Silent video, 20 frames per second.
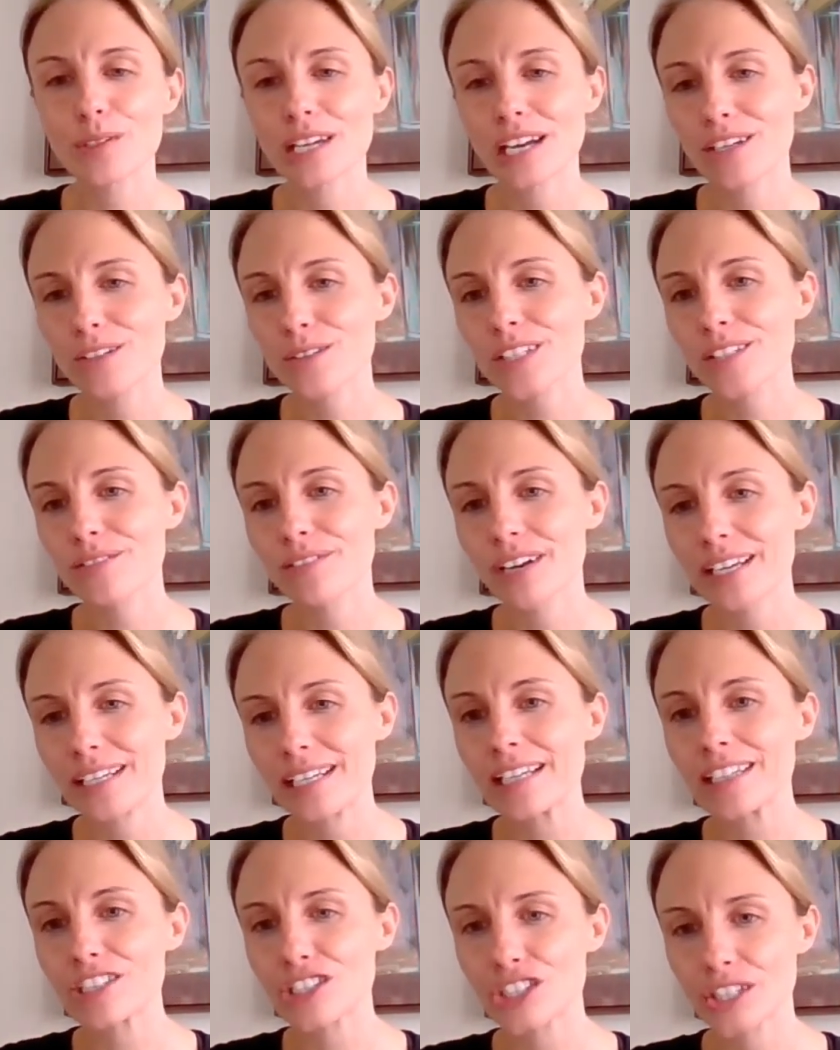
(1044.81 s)
not only
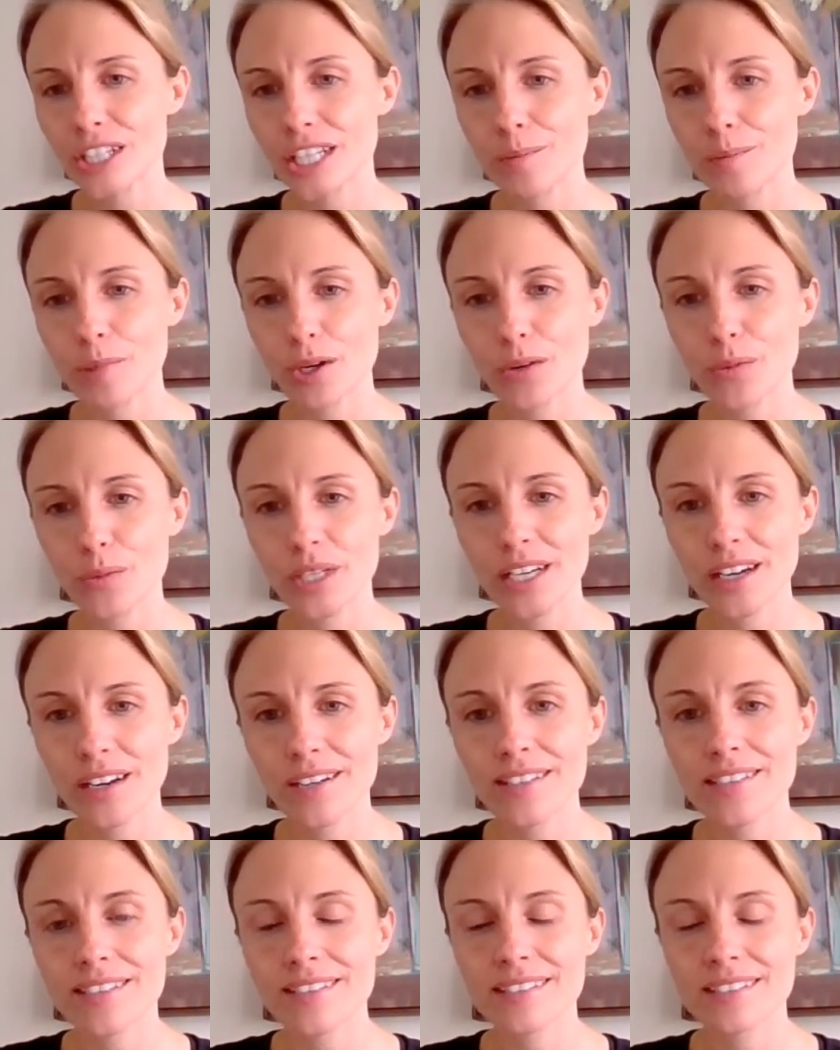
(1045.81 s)
financially, but we
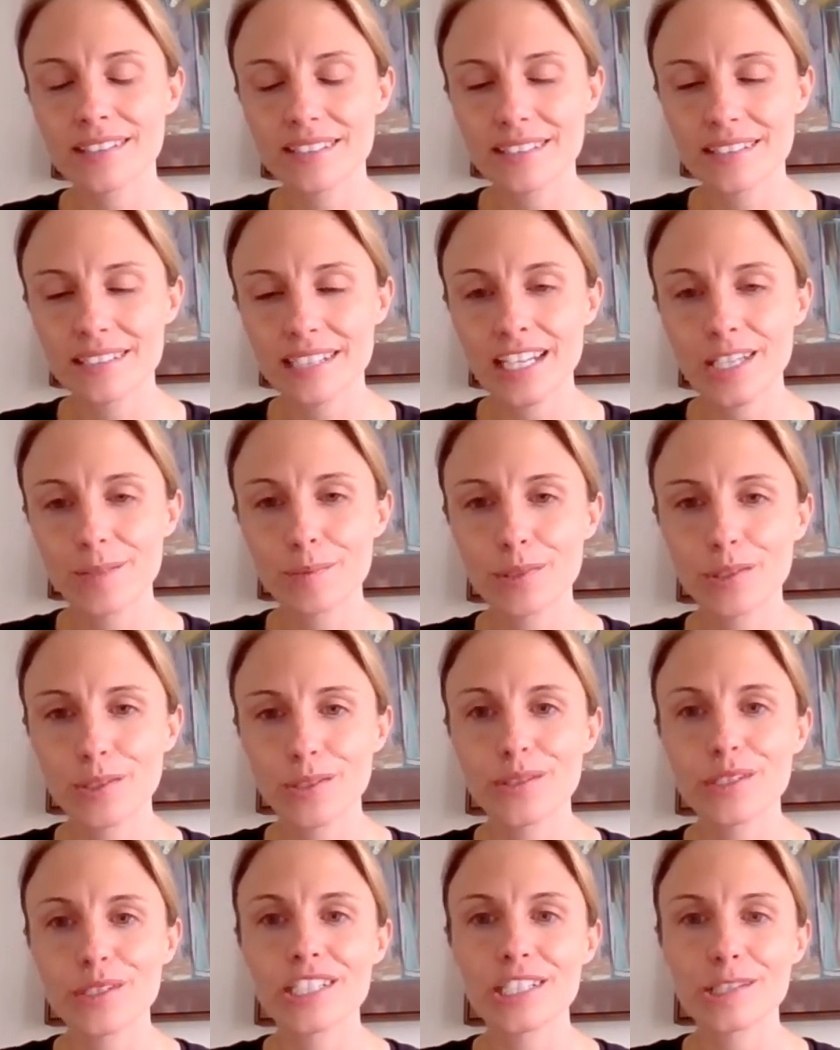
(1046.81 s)
are
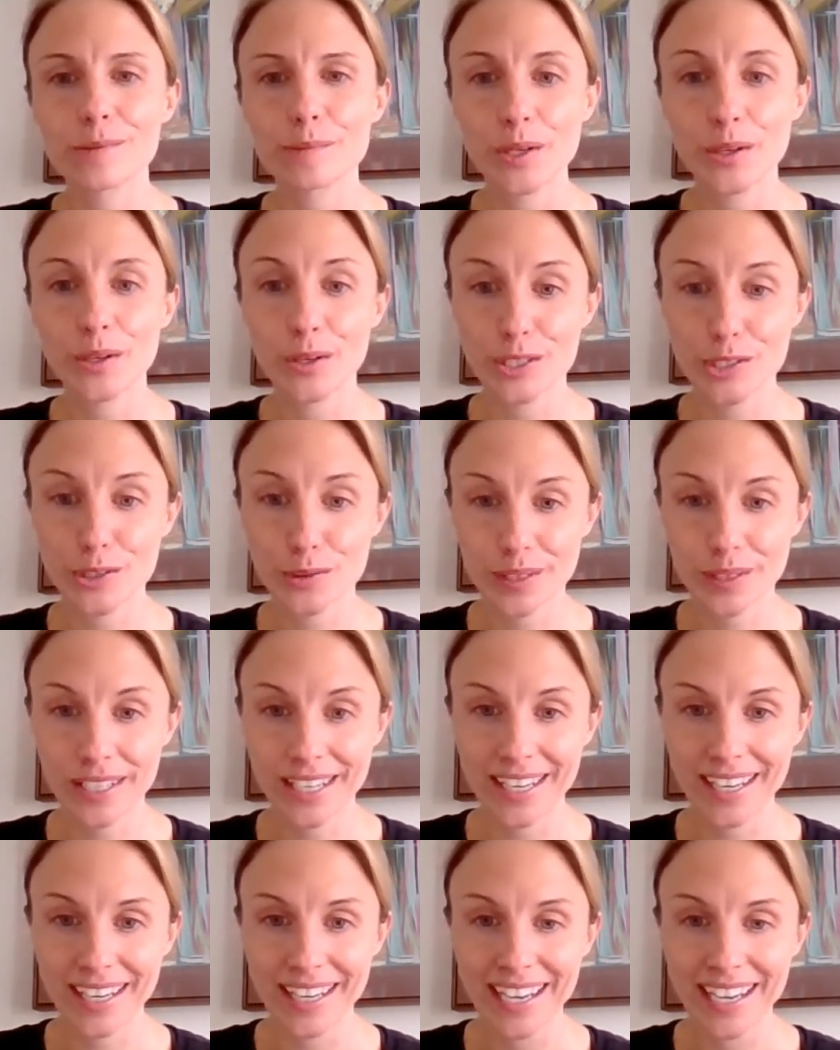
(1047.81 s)
sustainable
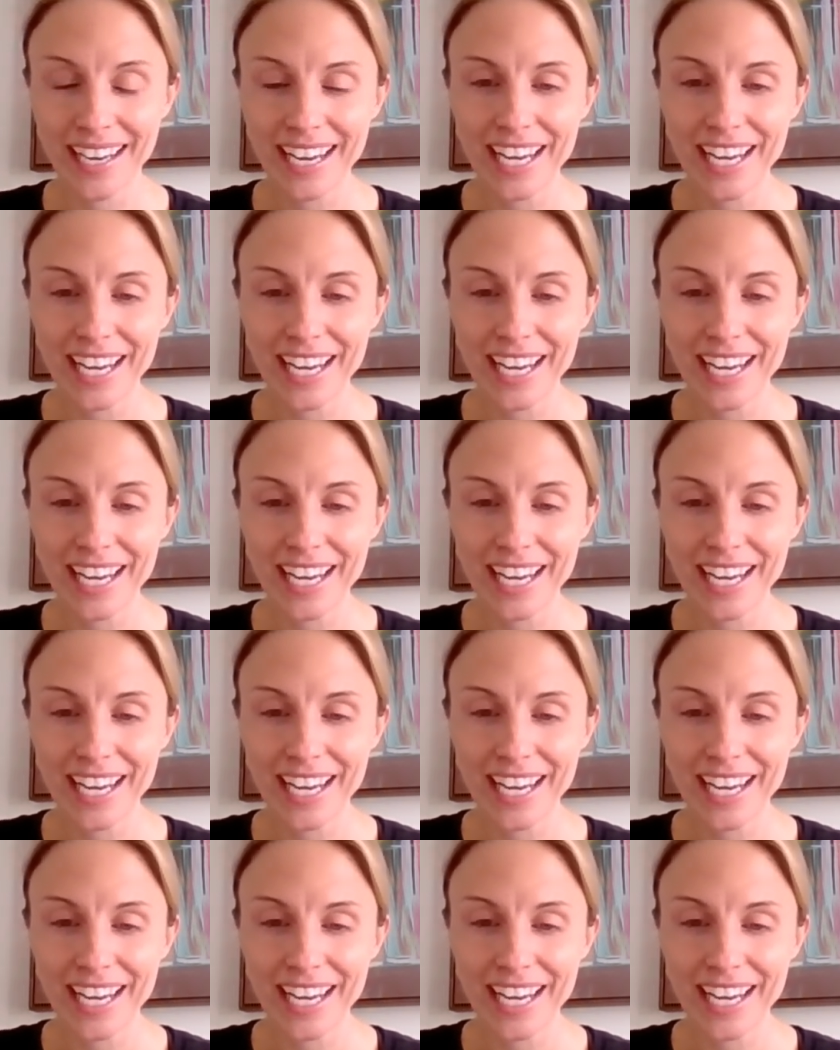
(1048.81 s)
spiritually.